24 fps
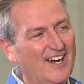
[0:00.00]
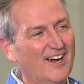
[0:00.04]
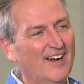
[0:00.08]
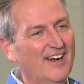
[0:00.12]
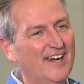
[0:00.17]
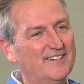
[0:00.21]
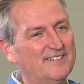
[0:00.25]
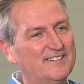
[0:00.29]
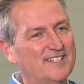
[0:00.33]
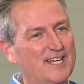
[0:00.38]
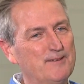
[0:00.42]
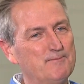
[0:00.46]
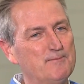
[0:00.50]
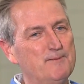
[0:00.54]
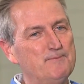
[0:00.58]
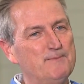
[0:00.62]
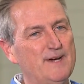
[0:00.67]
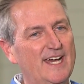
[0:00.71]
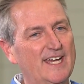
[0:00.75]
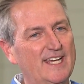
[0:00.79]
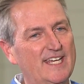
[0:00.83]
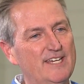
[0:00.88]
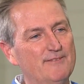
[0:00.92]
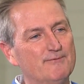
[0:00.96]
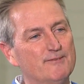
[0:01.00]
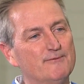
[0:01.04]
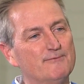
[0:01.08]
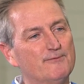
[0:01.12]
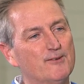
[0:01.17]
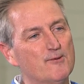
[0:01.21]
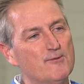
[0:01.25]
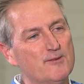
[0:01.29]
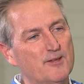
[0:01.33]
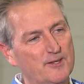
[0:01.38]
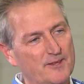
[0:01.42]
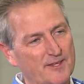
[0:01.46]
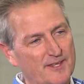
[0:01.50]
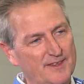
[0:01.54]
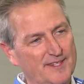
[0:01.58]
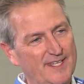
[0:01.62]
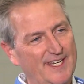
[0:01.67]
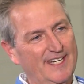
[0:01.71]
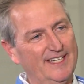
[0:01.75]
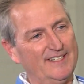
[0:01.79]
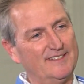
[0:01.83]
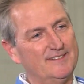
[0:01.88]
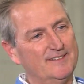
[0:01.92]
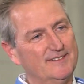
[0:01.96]
All right, take me back even further than
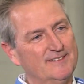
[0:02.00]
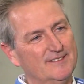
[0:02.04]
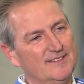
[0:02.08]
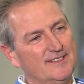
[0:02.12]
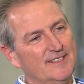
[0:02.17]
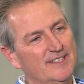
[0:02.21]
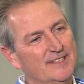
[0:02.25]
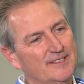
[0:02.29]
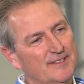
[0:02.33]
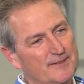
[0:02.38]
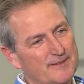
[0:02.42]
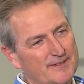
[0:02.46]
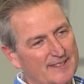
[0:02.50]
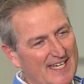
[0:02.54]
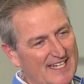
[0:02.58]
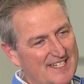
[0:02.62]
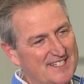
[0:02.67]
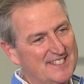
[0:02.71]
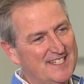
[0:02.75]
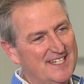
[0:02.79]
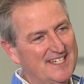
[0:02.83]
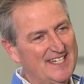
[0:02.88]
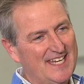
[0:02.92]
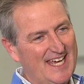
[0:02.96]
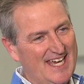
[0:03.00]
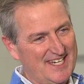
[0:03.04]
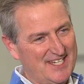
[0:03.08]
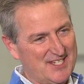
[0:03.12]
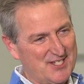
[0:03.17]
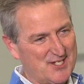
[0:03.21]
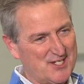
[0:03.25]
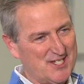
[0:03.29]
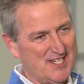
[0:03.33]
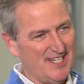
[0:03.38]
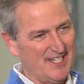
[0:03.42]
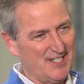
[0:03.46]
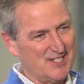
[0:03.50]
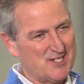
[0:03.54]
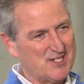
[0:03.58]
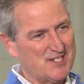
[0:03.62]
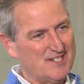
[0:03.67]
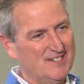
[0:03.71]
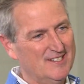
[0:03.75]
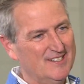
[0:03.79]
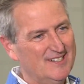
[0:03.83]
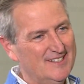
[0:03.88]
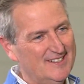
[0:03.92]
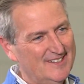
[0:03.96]
that.
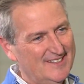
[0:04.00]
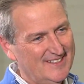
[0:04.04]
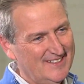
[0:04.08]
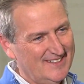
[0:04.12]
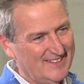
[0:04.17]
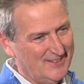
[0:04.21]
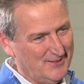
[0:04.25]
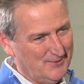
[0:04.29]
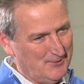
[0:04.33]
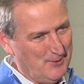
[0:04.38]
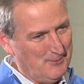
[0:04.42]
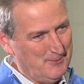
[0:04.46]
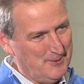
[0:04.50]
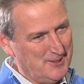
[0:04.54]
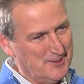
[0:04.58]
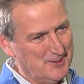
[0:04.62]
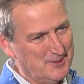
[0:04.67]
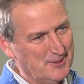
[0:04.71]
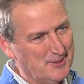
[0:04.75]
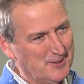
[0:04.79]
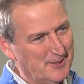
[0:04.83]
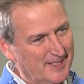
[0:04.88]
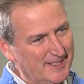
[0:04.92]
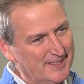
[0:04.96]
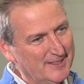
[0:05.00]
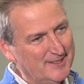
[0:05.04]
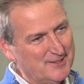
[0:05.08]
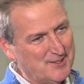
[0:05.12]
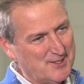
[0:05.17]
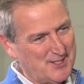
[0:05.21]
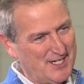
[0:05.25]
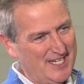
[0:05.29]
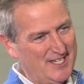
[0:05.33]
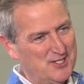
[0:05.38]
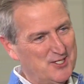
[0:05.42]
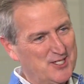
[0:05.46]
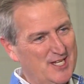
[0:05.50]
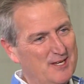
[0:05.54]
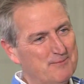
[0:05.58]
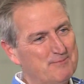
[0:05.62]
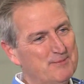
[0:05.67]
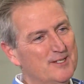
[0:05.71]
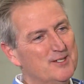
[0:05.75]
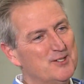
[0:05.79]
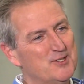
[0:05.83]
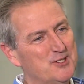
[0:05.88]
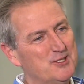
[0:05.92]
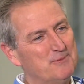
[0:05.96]
1996. Yeah. What were you doing at state
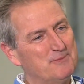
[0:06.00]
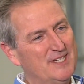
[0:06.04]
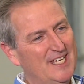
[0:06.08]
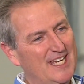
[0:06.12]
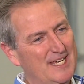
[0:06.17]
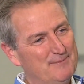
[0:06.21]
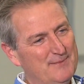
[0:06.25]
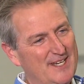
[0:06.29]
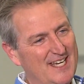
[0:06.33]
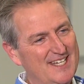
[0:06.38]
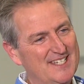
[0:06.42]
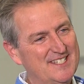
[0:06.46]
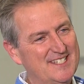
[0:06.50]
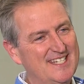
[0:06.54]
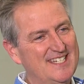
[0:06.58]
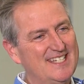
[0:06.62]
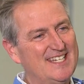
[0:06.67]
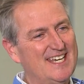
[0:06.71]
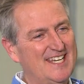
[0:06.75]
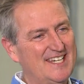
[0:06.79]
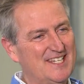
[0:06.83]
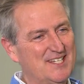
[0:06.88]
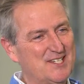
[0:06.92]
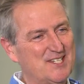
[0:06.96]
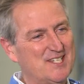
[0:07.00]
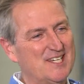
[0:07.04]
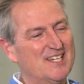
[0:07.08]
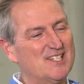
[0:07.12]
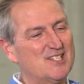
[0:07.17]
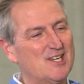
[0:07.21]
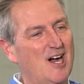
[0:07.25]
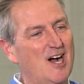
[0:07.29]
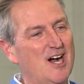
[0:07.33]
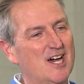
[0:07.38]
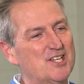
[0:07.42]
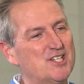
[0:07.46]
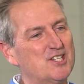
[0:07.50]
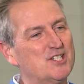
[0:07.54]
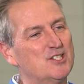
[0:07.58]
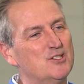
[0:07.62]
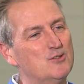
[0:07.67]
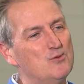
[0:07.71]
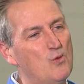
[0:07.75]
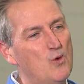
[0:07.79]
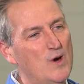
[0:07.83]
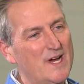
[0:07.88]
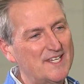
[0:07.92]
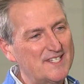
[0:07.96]
championship game 1996?
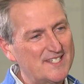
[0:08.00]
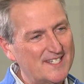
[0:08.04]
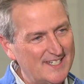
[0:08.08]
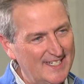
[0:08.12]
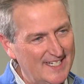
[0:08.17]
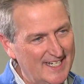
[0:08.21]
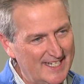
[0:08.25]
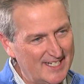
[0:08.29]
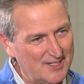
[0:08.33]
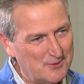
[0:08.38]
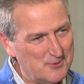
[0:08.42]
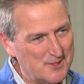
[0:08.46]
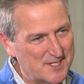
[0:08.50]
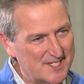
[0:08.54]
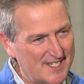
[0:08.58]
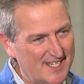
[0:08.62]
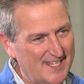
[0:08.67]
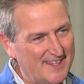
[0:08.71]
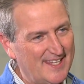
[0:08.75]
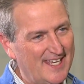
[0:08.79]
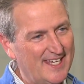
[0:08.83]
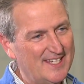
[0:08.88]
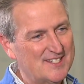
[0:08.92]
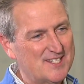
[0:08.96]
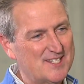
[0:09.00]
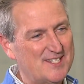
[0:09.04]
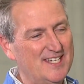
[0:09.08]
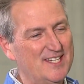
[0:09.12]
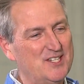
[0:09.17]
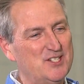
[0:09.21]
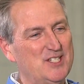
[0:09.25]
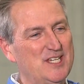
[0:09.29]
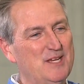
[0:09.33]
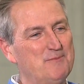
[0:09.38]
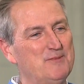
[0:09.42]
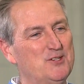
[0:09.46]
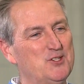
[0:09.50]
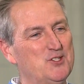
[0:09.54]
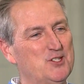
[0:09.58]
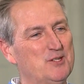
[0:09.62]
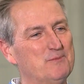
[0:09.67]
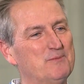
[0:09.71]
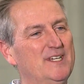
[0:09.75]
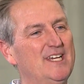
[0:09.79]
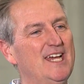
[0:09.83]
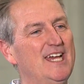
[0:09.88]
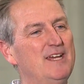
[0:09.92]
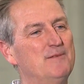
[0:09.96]
Austin Westlake was mm -hmm. in that state
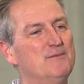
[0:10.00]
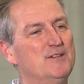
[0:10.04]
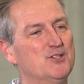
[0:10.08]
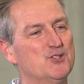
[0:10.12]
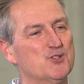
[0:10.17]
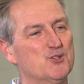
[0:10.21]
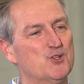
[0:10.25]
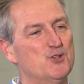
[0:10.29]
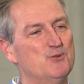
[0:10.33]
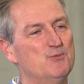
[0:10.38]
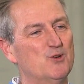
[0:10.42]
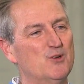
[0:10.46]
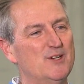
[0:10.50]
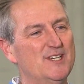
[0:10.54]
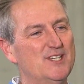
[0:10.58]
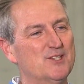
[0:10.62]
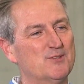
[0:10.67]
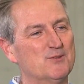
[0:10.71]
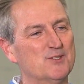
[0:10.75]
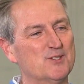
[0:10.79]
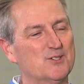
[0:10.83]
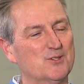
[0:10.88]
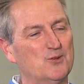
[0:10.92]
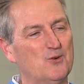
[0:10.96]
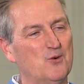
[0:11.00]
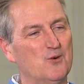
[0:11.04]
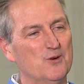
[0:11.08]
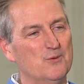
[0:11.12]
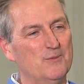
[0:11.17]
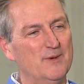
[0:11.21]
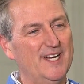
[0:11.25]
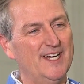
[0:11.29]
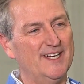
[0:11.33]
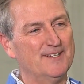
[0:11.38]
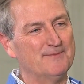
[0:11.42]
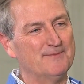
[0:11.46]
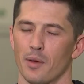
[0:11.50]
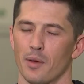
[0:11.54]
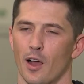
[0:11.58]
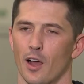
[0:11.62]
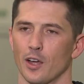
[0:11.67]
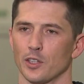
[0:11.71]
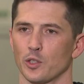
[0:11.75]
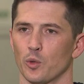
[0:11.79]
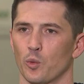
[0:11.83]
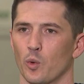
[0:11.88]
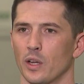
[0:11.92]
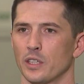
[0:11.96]
championship game, and Drew Brees was the quarterback.
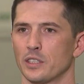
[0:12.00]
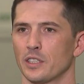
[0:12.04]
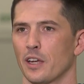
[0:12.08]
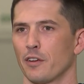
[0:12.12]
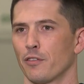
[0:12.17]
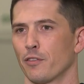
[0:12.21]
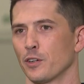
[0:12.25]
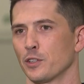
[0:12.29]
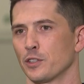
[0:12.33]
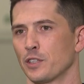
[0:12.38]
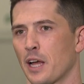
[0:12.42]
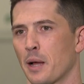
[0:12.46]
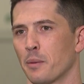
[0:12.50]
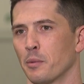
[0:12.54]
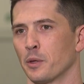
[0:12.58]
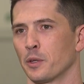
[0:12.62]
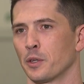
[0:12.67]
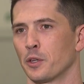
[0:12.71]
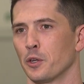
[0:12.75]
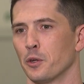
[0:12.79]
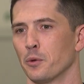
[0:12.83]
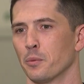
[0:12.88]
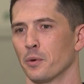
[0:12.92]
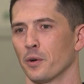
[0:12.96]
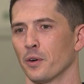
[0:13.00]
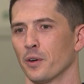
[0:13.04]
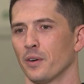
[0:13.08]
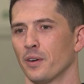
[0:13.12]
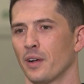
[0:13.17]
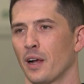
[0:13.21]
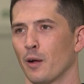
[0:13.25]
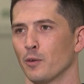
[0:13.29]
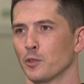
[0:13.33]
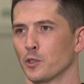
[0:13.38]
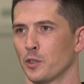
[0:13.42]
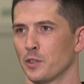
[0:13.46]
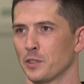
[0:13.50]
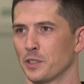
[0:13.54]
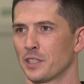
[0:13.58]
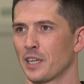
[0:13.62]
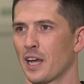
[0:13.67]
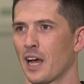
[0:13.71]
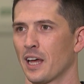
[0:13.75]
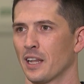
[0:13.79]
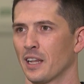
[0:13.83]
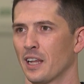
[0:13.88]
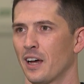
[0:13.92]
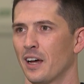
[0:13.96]
Austin Westlake versus Abilene Cooper. I was on the
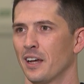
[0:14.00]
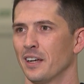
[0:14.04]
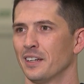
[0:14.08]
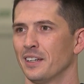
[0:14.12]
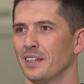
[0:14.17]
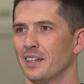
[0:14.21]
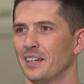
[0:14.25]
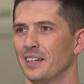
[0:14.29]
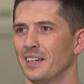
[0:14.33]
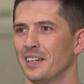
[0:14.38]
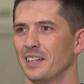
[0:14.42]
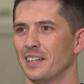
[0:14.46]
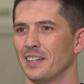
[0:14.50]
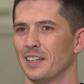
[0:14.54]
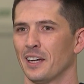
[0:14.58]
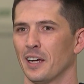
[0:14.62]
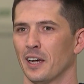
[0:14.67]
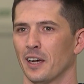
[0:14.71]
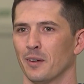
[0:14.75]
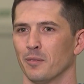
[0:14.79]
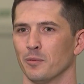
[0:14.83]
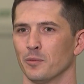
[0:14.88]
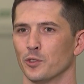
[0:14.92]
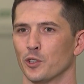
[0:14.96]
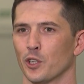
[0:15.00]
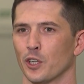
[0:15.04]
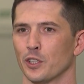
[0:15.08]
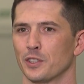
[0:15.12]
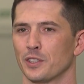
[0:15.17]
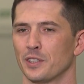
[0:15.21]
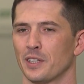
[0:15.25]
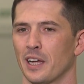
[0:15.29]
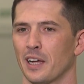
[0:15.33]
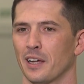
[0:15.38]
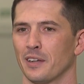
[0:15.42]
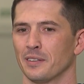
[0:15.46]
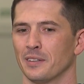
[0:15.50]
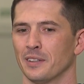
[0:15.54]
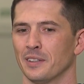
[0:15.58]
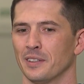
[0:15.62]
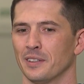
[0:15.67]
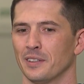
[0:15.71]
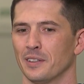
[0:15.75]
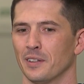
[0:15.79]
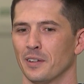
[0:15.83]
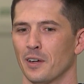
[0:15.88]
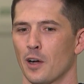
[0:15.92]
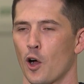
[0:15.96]
sideline, um, dressed out
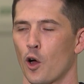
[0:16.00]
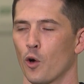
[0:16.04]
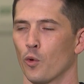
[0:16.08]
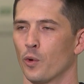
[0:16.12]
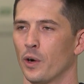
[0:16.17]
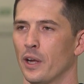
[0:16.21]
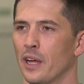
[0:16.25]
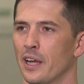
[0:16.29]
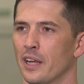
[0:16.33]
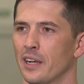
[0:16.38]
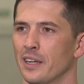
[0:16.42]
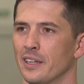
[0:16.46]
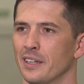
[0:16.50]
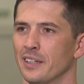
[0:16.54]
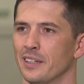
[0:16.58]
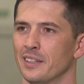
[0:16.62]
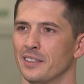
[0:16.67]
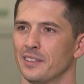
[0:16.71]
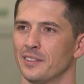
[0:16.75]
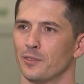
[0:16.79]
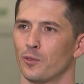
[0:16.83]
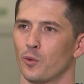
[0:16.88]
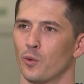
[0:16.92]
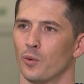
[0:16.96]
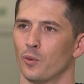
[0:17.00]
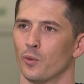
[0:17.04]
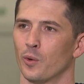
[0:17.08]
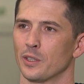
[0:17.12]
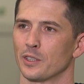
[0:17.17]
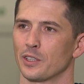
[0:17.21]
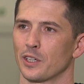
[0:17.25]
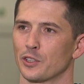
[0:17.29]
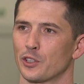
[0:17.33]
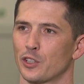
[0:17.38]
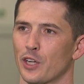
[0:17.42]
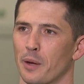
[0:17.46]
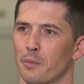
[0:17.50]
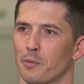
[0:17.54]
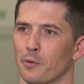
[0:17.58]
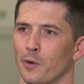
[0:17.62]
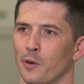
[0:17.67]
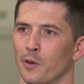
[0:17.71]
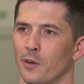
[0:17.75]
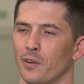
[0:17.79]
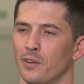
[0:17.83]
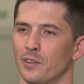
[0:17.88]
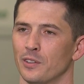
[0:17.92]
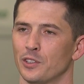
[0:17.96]
in all red, and Westlake
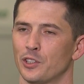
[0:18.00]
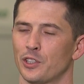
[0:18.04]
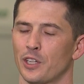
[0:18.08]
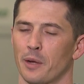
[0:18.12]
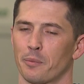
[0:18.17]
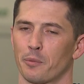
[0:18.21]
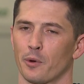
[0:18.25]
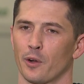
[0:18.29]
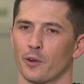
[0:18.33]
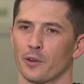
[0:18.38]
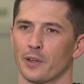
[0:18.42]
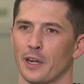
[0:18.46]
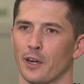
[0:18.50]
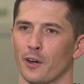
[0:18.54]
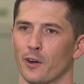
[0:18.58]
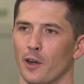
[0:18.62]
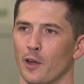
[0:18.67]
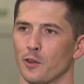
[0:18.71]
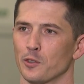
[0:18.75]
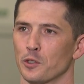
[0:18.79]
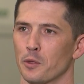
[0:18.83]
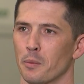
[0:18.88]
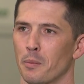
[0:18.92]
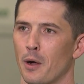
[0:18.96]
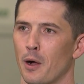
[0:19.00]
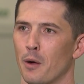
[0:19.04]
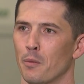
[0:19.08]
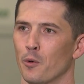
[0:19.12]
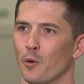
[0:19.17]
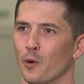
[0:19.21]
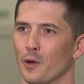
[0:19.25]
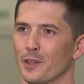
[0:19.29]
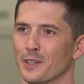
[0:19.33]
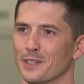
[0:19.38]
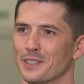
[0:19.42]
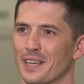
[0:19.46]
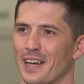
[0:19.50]
Chaparral, Chaparral gear, and I was the ball boy on the